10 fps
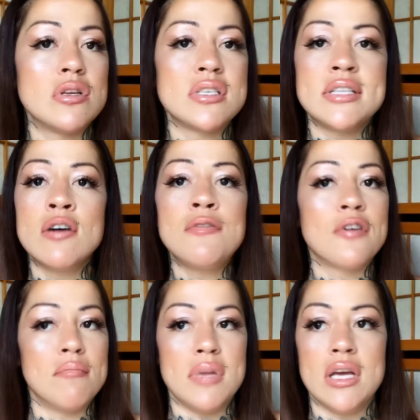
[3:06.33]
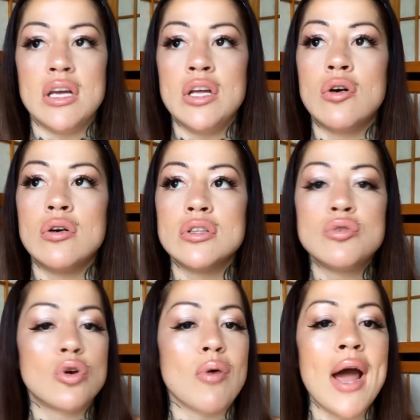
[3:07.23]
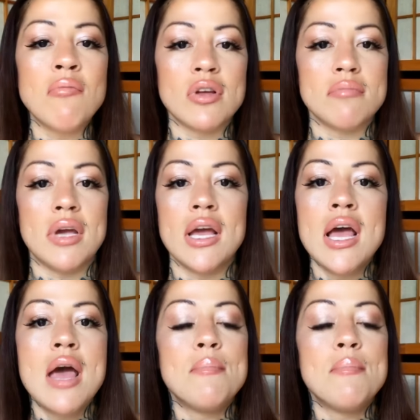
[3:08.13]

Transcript: steal from me, do crime with me.